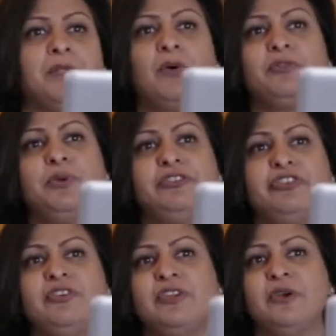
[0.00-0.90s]
What we
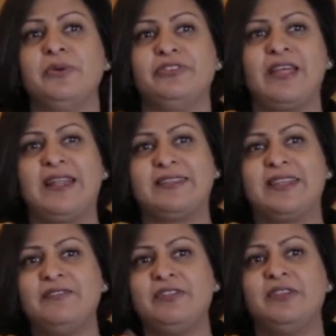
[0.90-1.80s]
do know is that
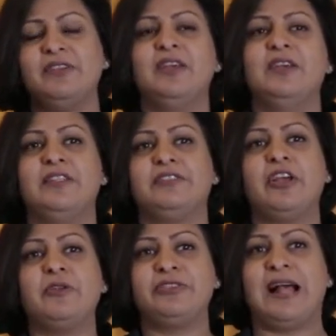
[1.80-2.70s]
given the
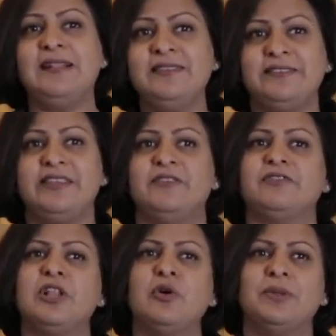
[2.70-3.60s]
totality of
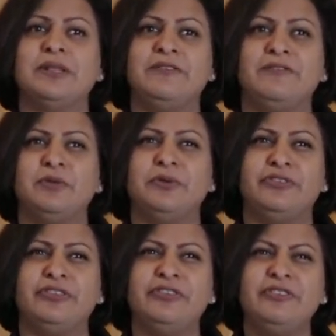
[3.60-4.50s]
global
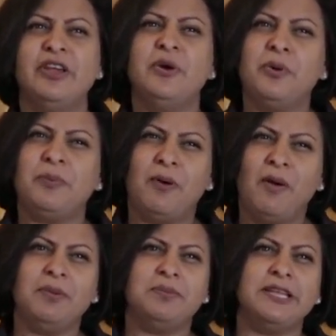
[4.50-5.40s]
influences, we're
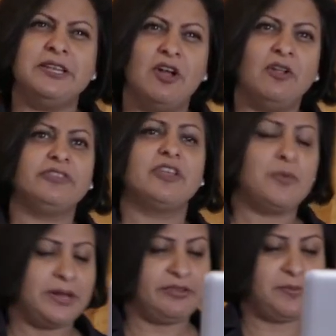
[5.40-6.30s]
probably not
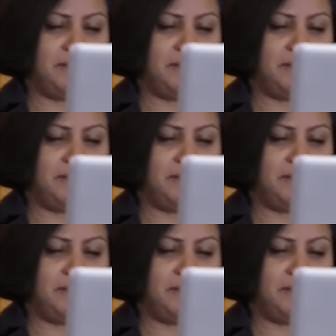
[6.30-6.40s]
going to be